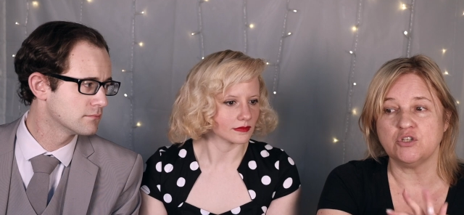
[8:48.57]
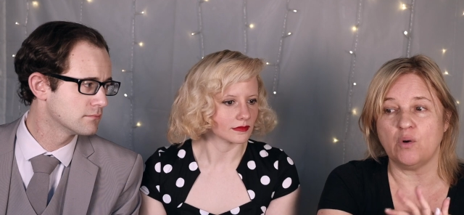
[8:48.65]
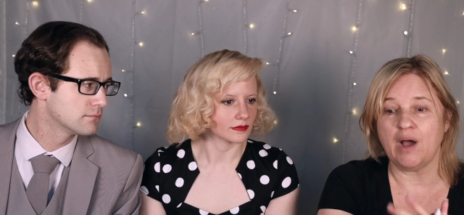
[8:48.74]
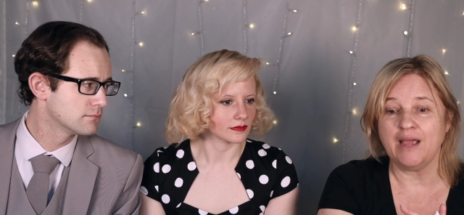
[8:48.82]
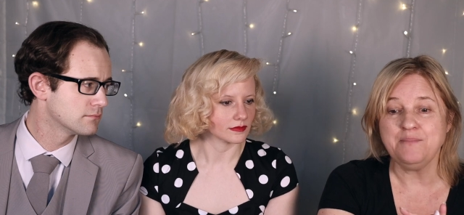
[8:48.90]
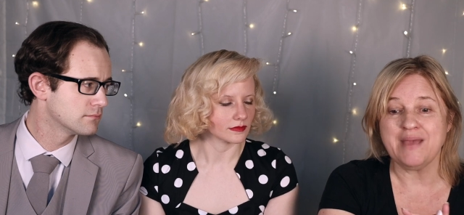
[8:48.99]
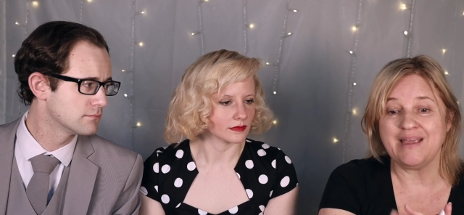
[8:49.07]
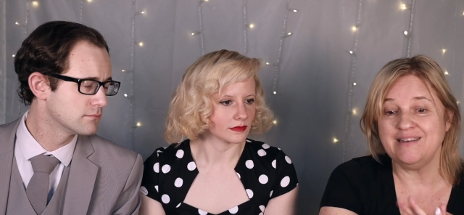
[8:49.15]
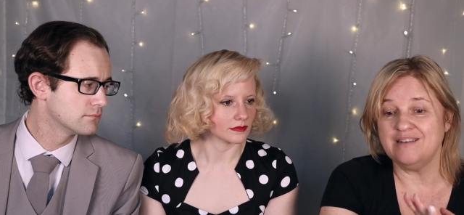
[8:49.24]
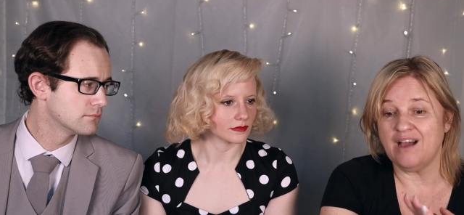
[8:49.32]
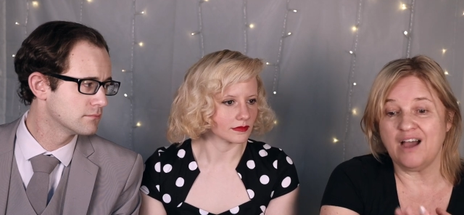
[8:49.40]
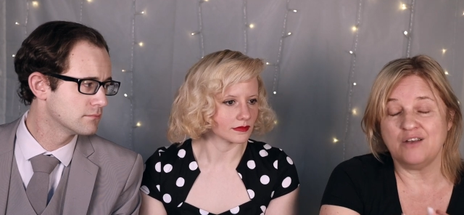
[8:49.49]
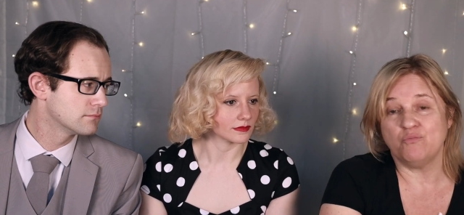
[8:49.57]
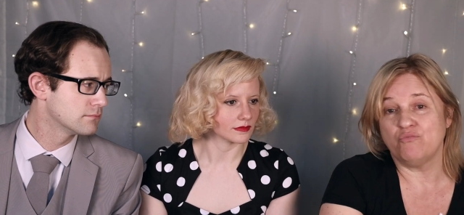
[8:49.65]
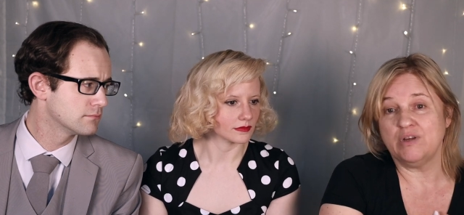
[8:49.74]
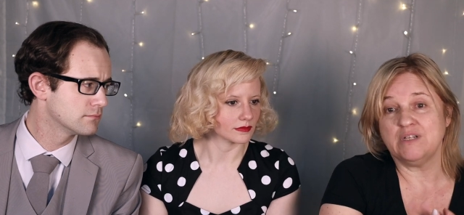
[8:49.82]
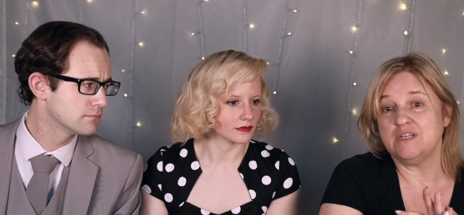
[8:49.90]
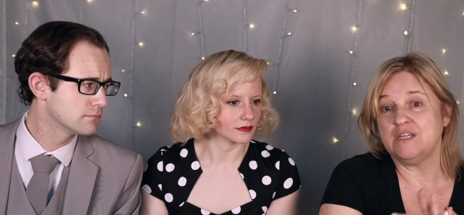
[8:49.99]
Speaker 1: So I may
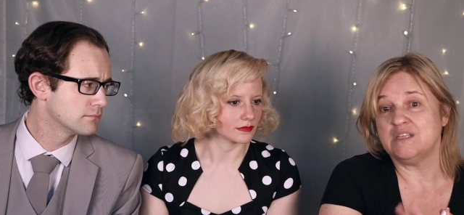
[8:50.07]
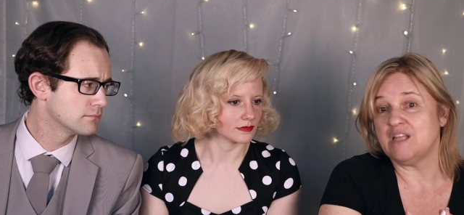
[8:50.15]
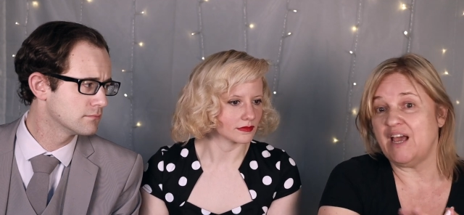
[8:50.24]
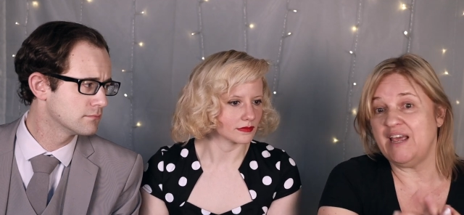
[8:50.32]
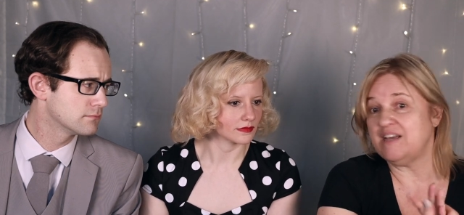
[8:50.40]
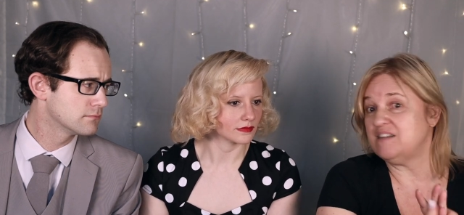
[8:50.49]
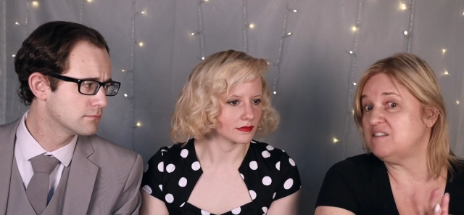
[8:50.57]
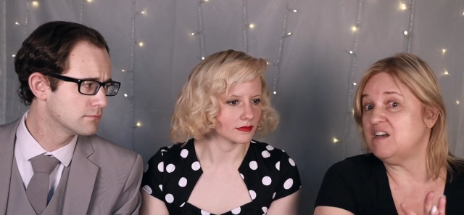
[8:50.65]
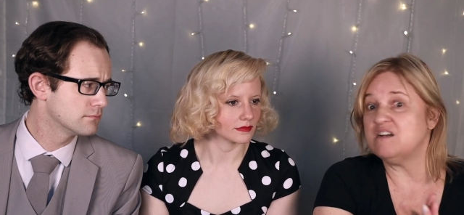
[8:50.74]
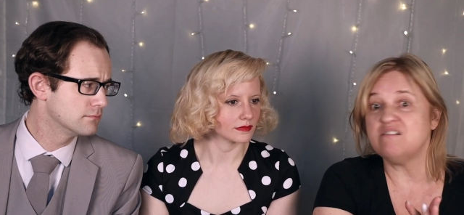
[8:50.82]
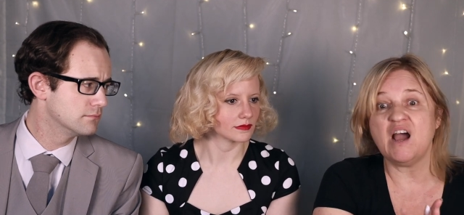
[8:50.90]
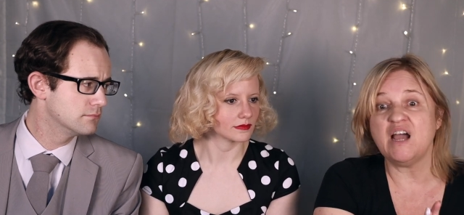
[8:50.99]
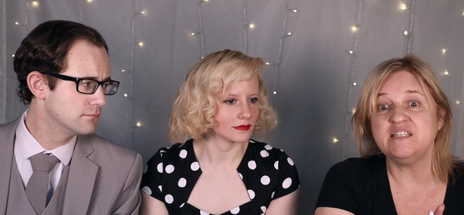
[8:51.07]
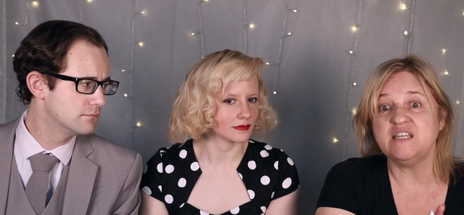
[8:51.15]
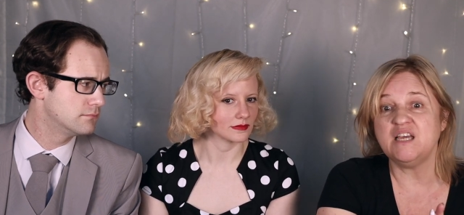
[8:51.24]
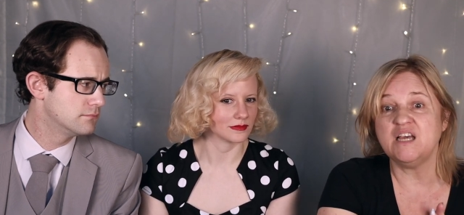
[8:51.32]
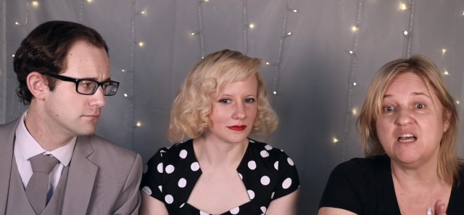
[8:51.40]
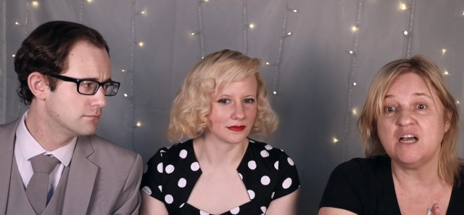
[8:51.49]
not really like their
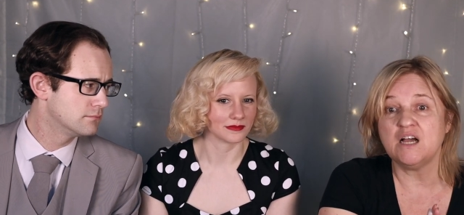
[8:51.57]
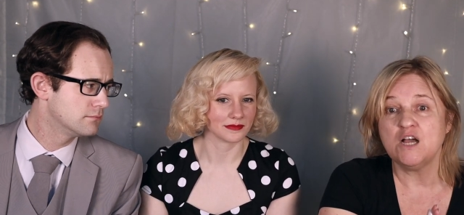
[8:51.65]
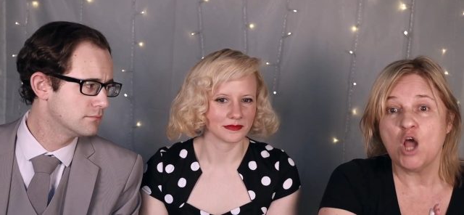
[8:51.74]
idea,